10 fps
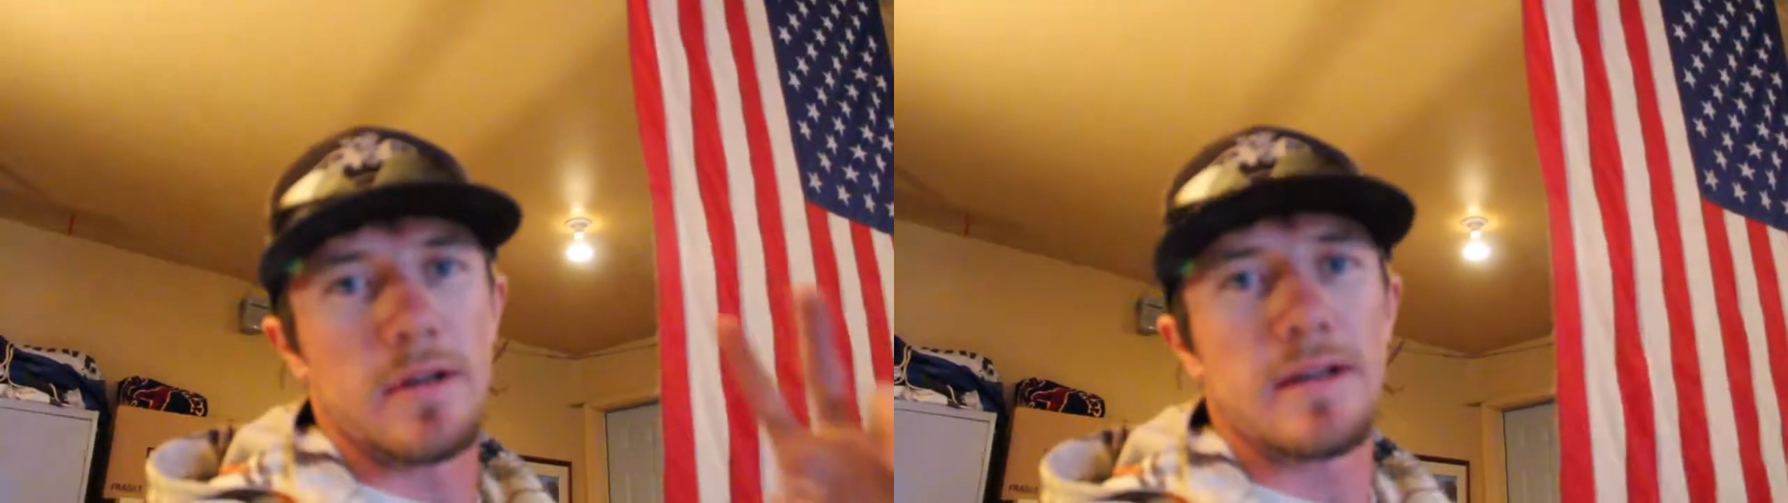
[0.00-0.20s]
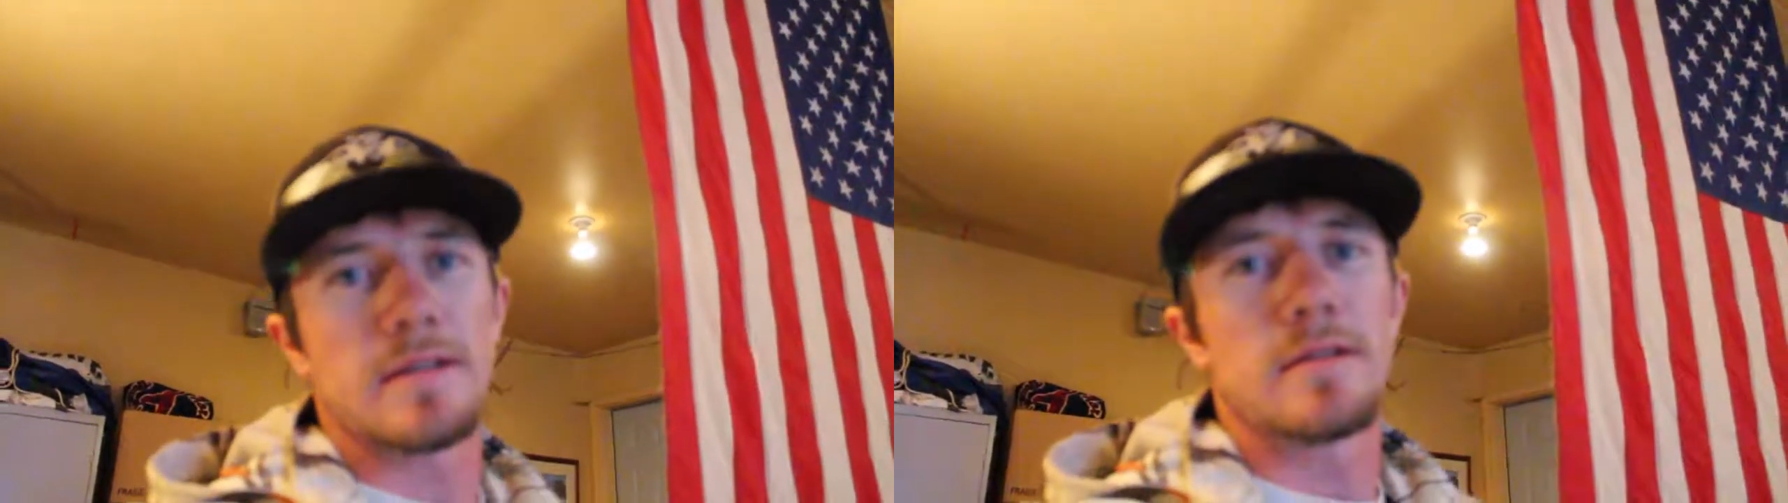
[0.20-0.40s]

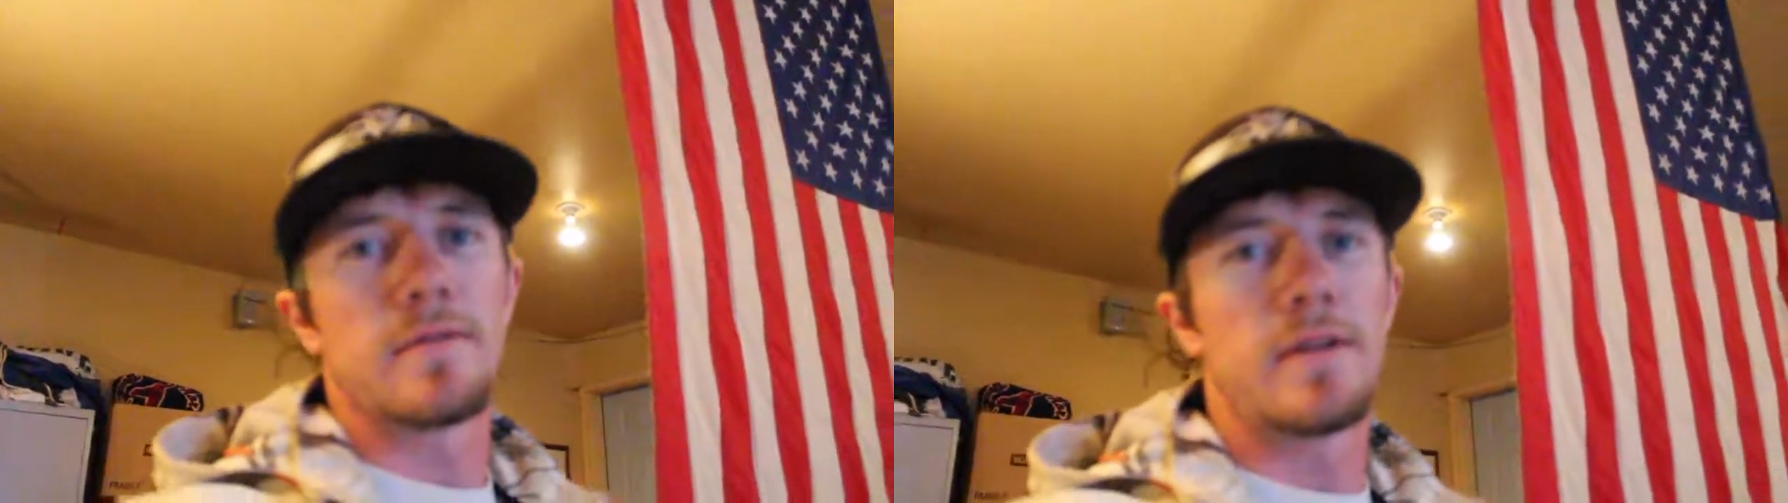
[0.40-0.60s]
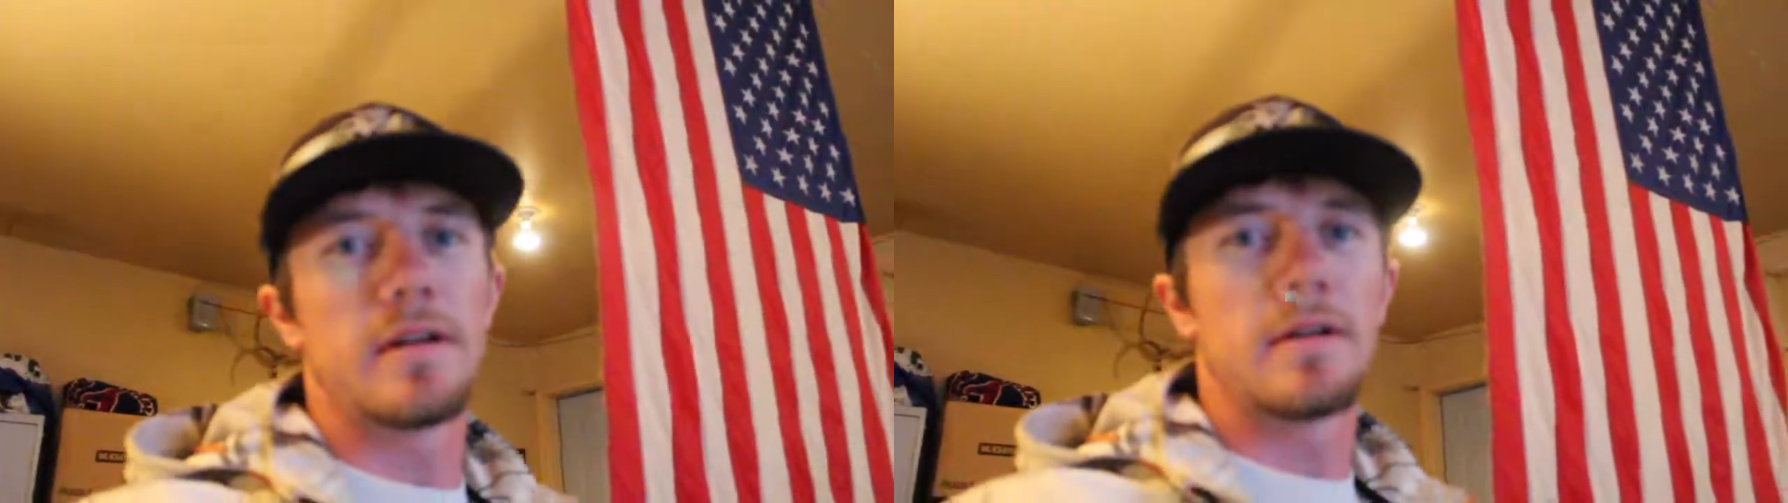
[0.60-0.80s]
links to the
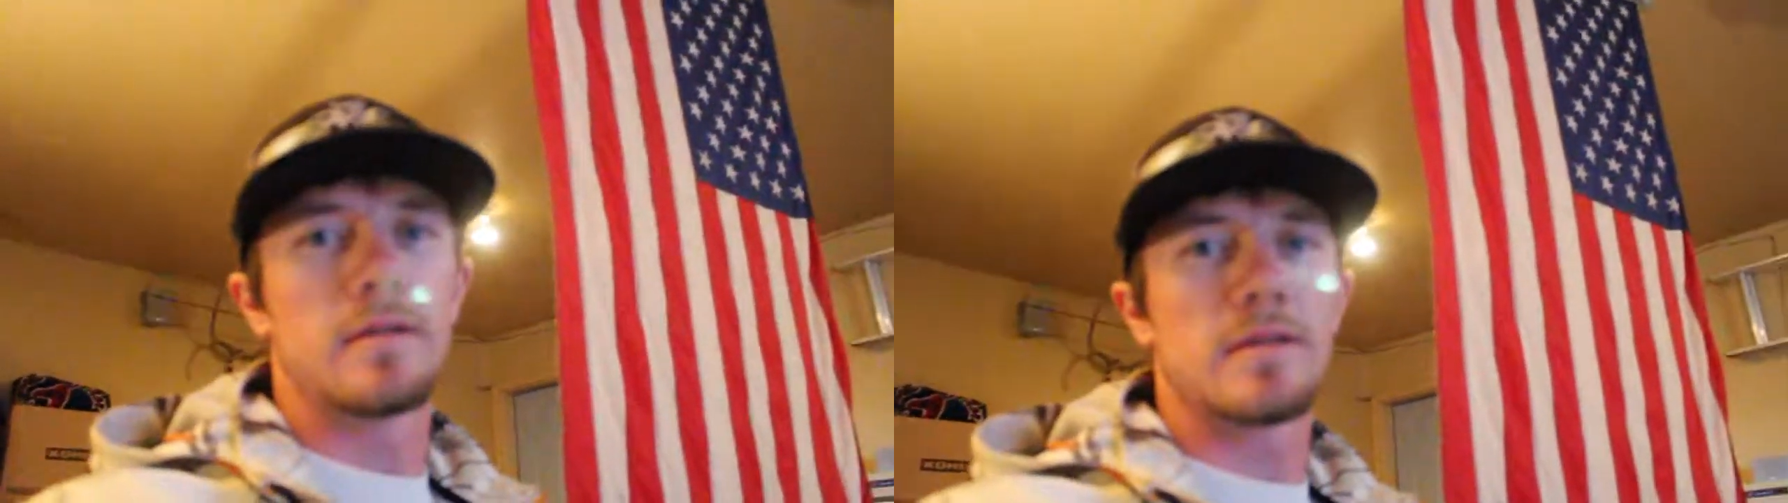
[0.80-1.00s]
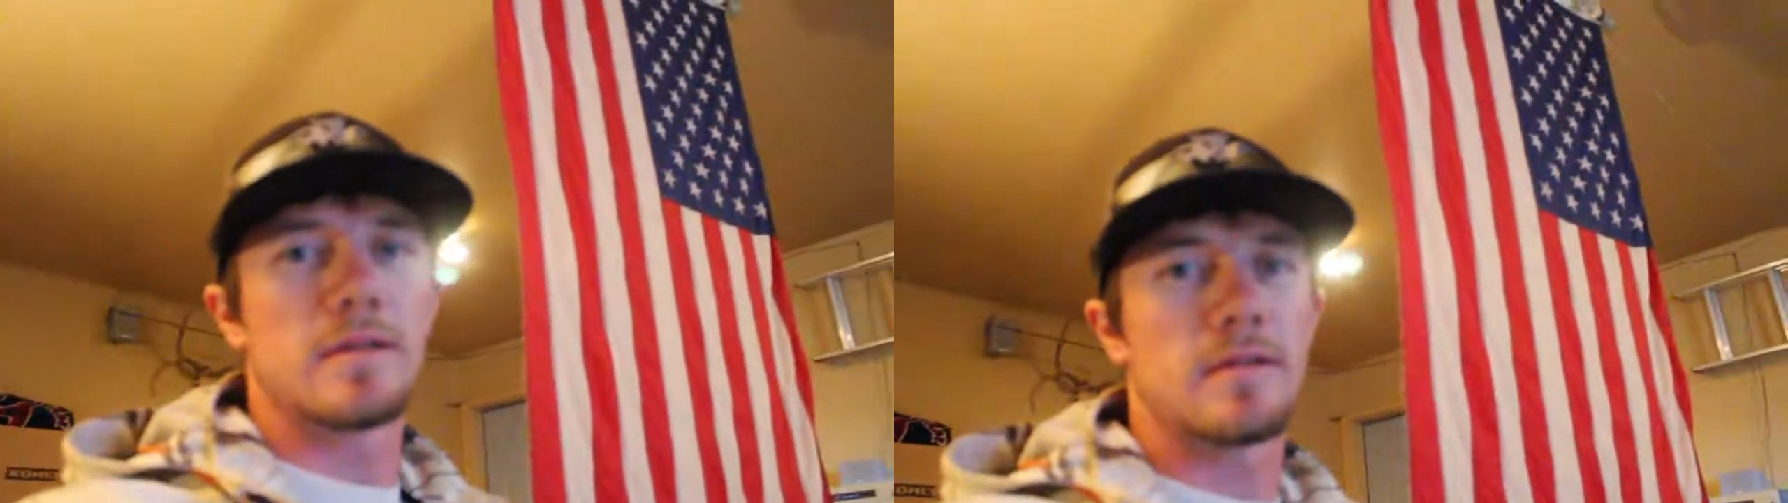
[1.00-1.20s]

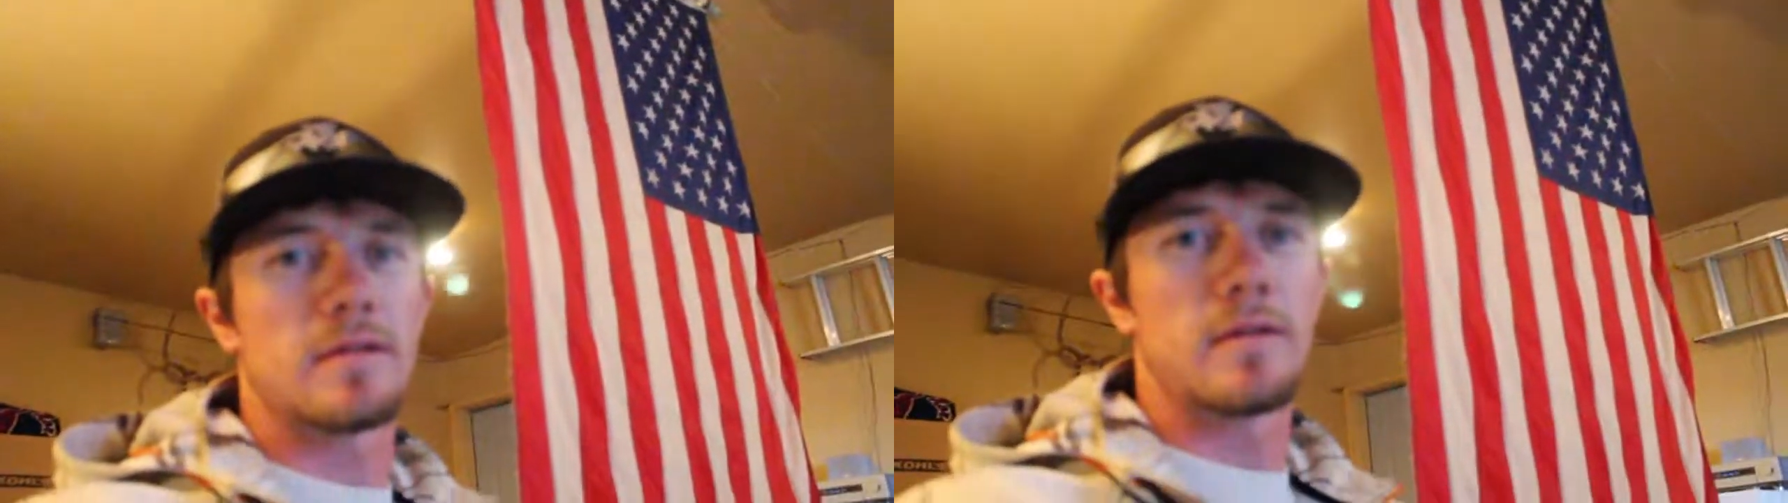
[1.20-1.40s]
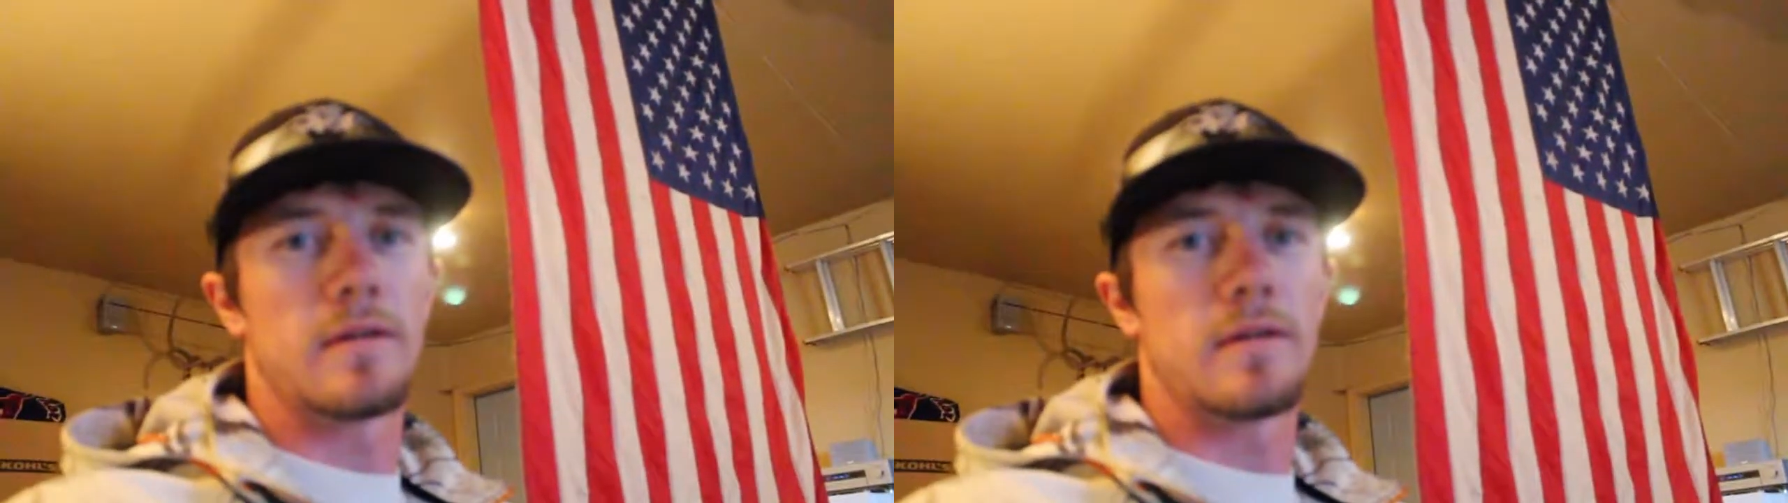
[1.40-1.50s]
videos